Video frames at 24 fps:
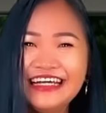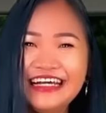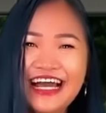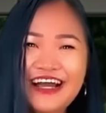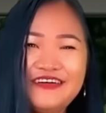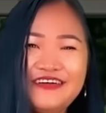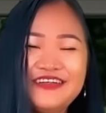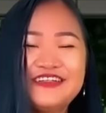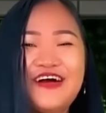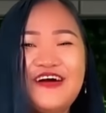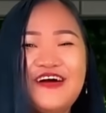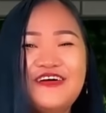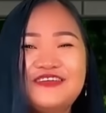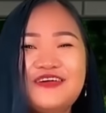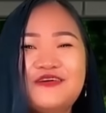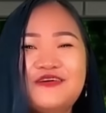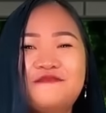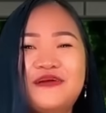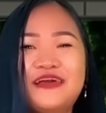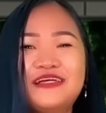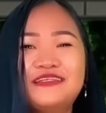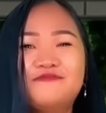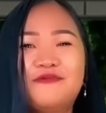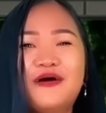I was also
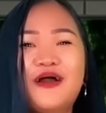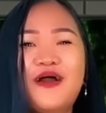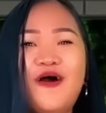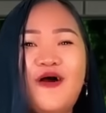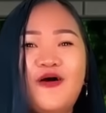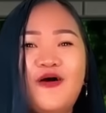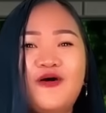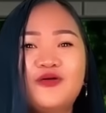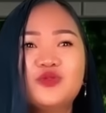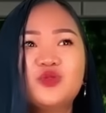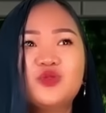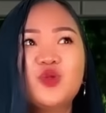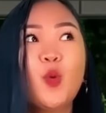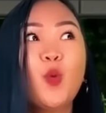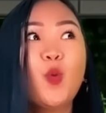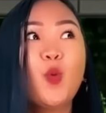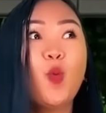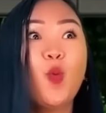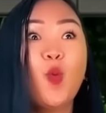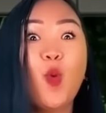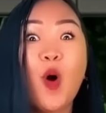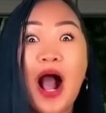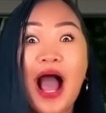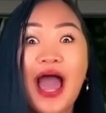amazed by all the
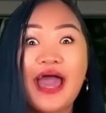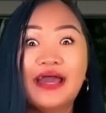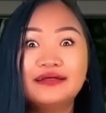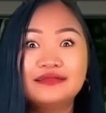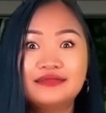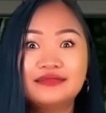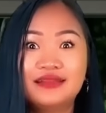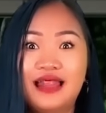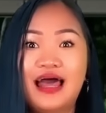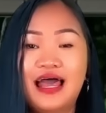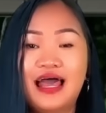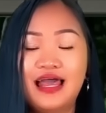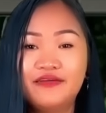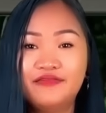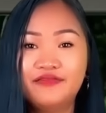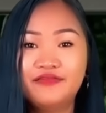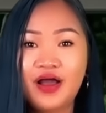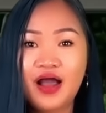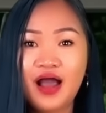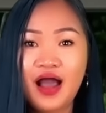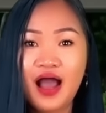wildlife.